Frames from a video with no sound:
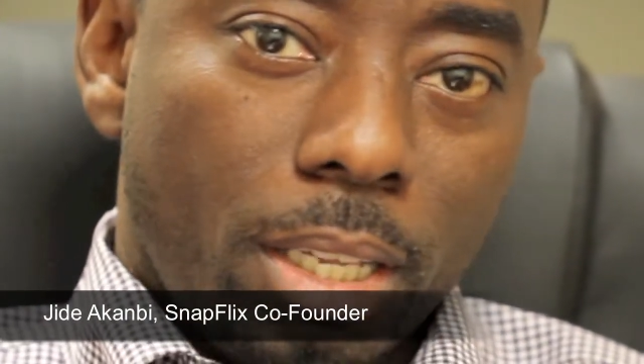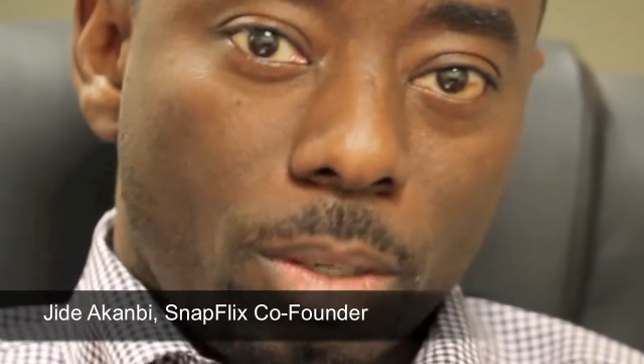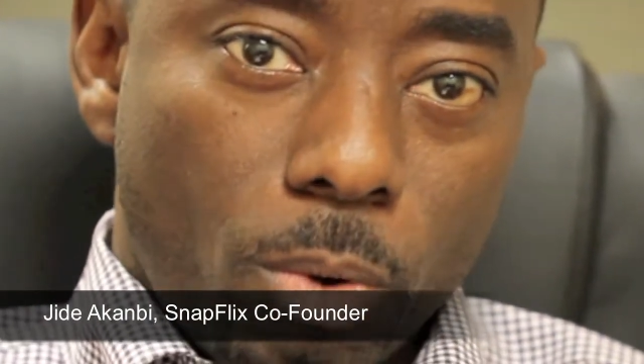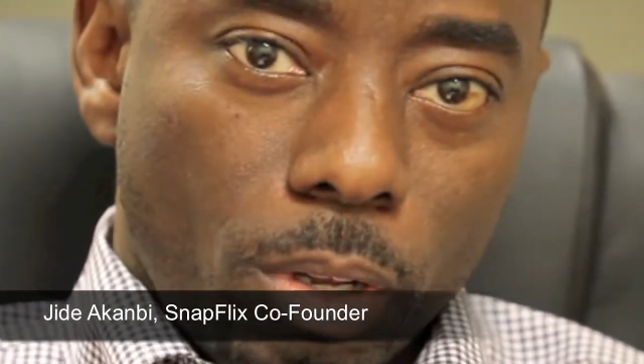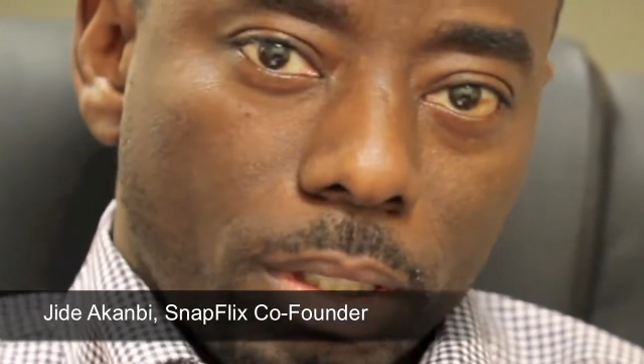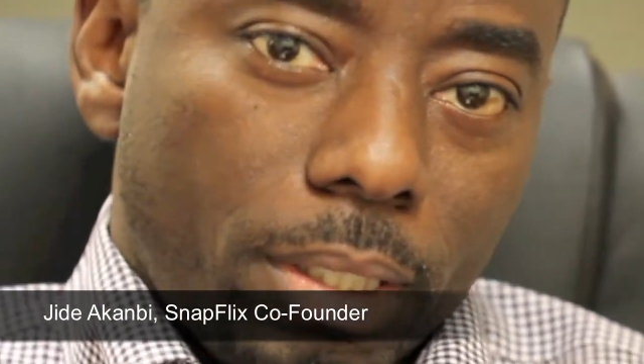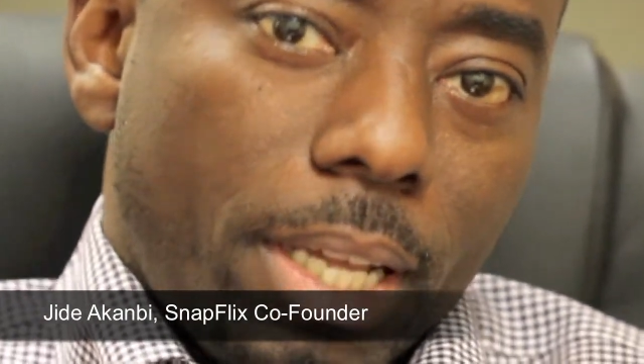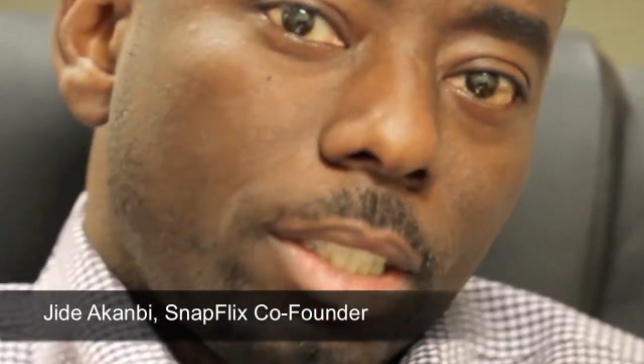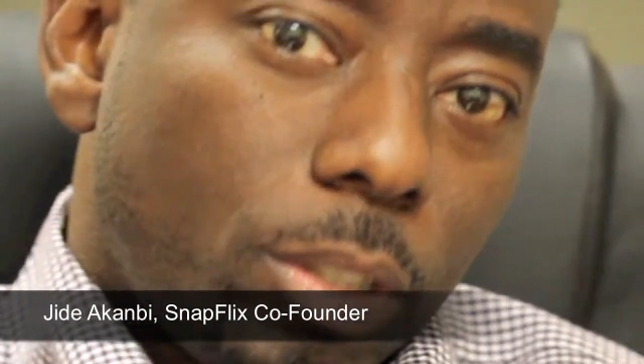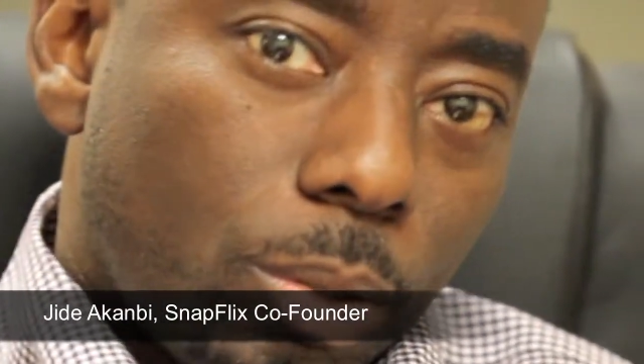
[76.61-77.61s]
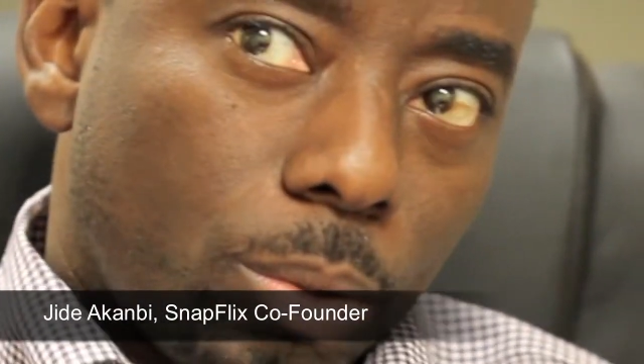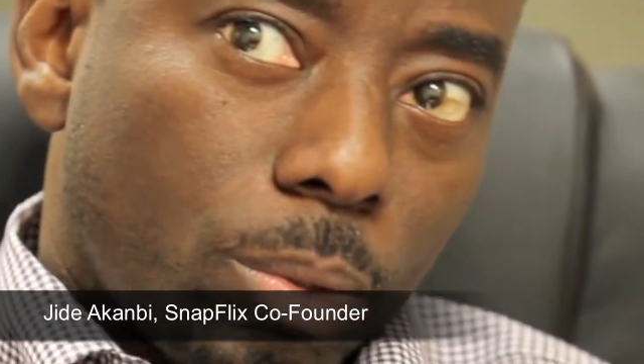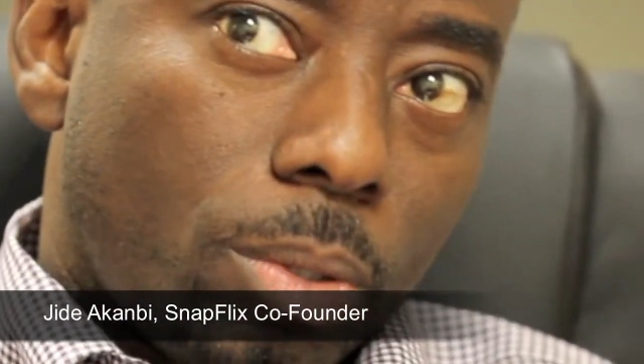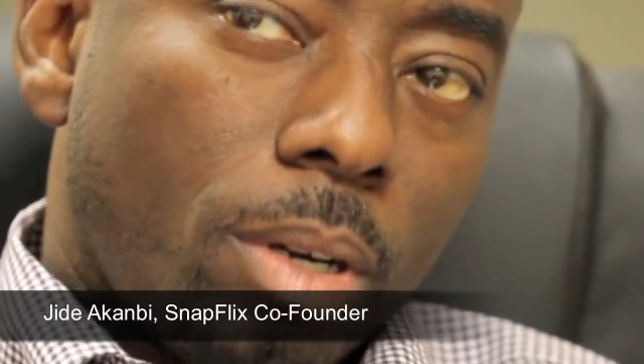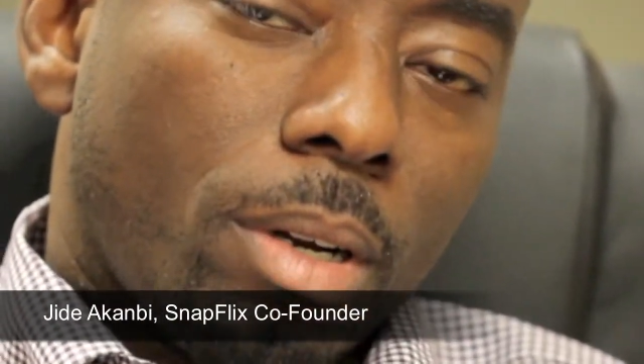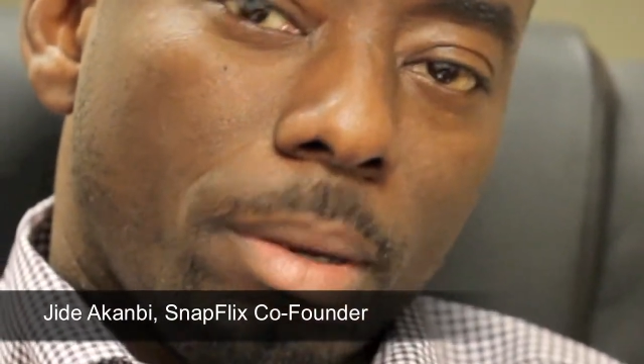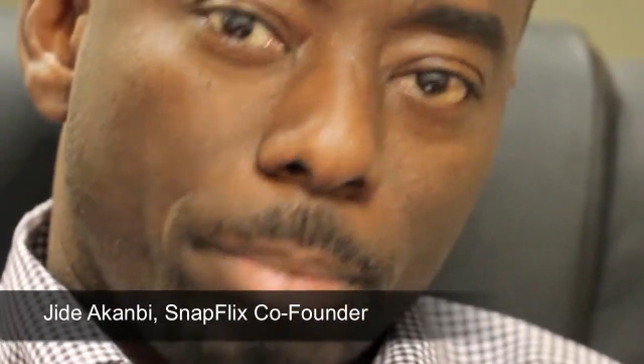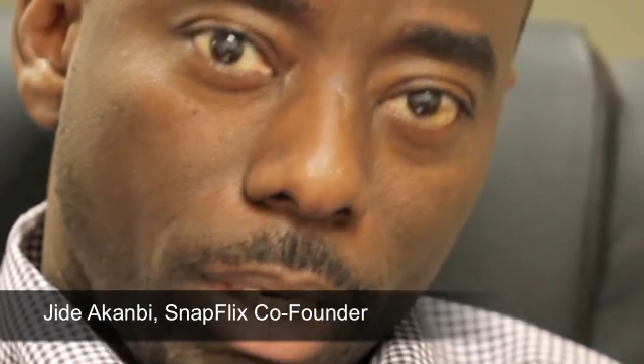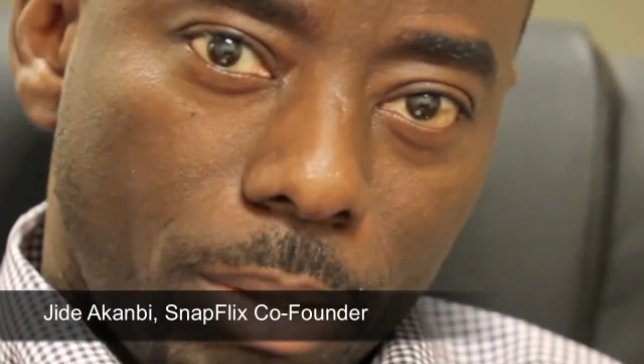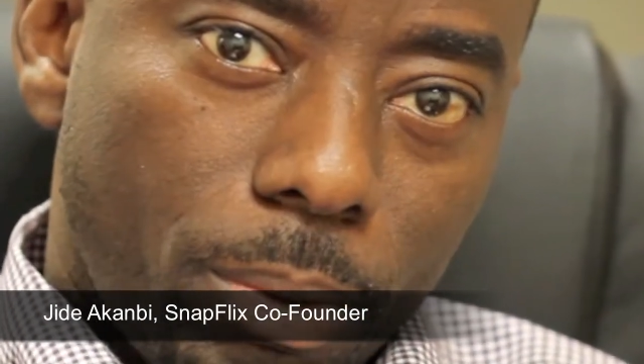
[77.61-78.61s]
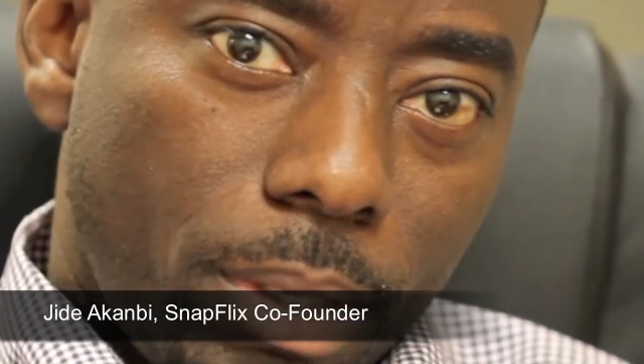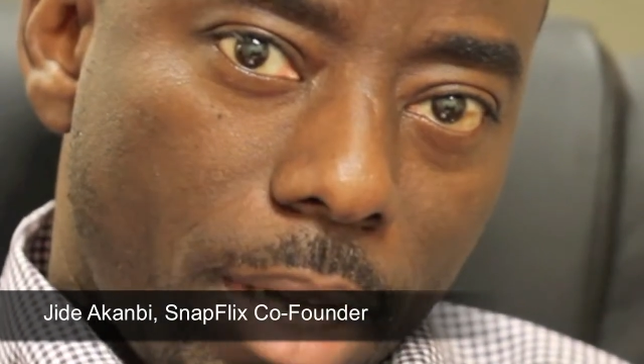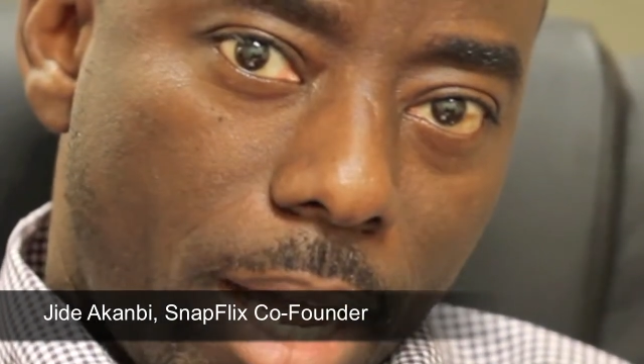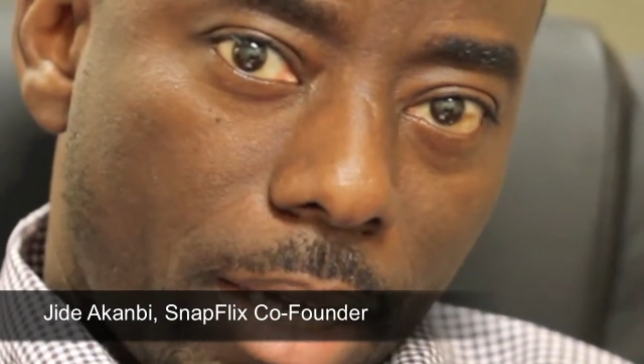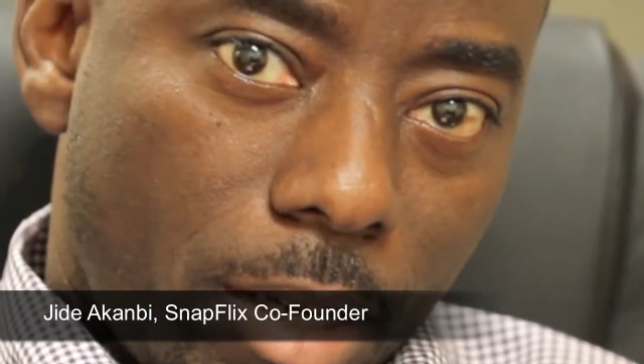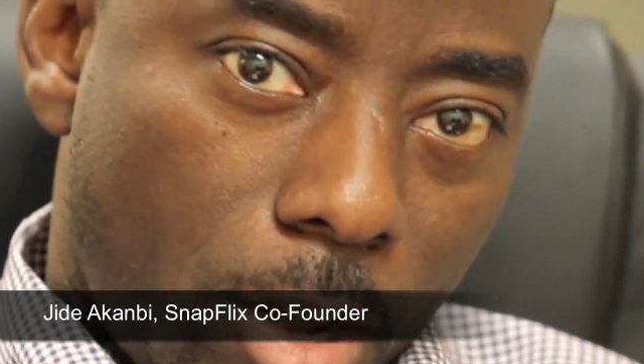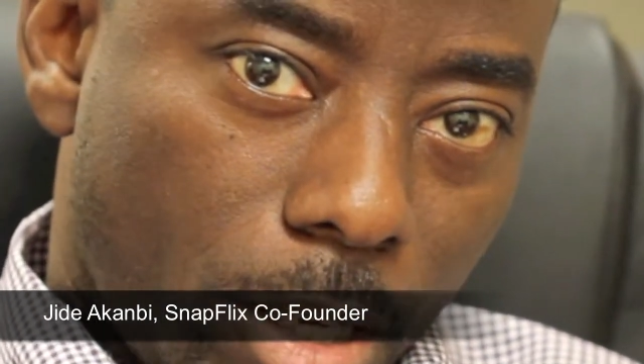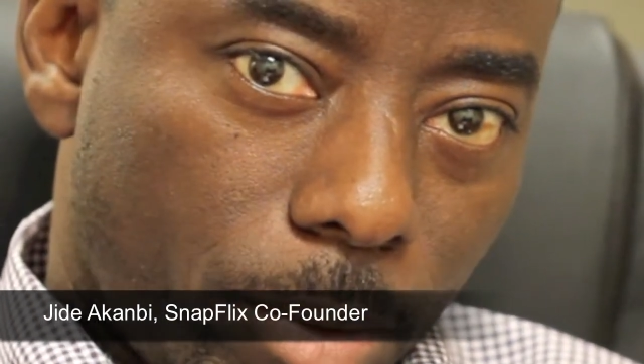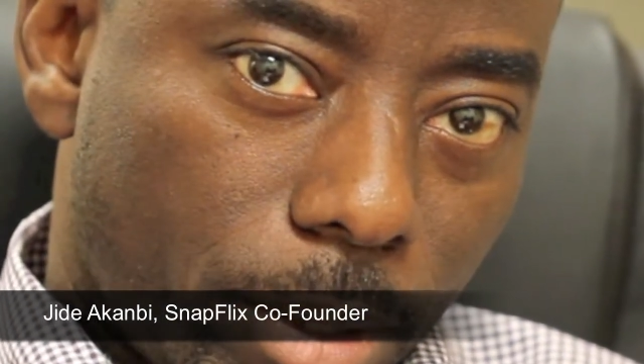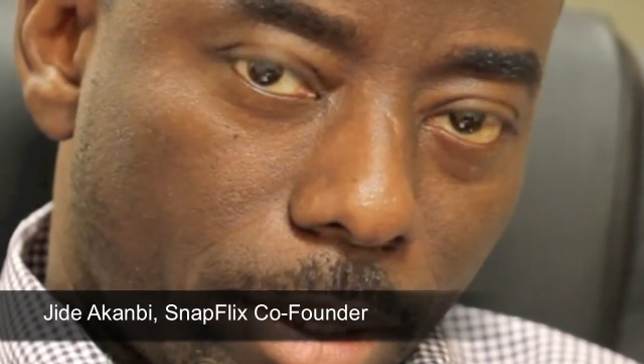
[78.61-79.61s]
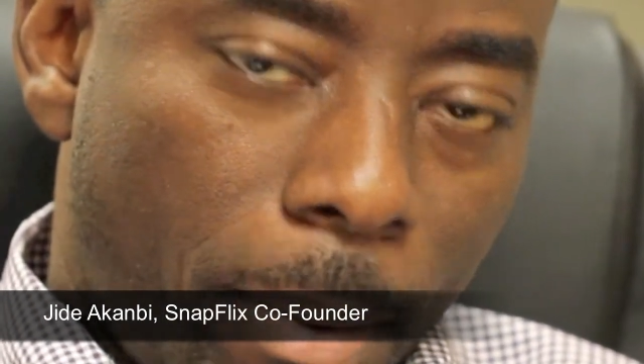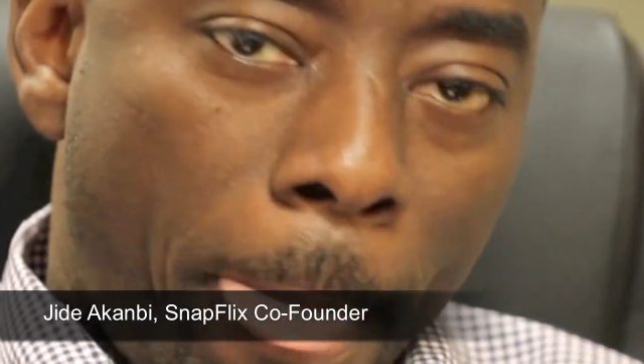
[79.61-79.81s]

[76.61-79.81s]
in the world, next to Bollywood and Hollywood.